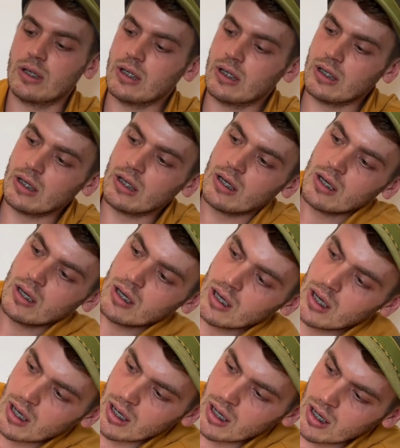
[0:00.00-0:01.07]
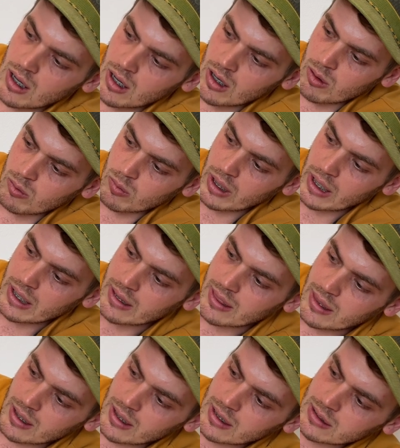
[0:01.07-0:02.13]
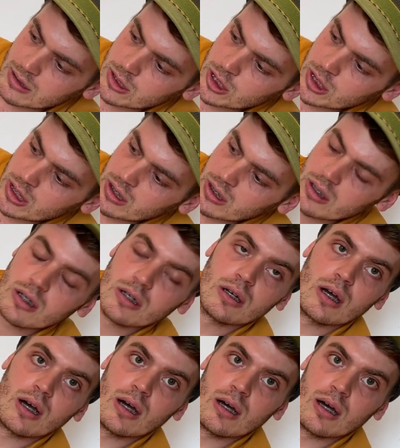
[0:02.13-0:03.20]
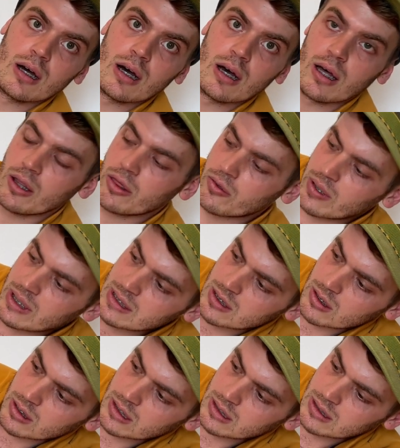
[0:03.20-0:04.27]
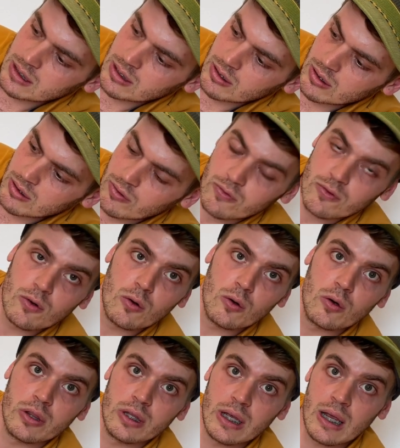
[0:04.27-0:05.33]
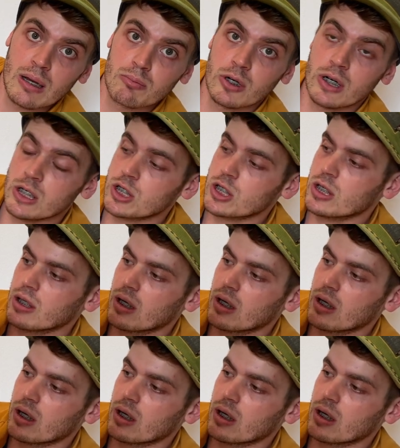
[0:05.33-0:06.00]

the 1/8 inch threads on it for the airbrush.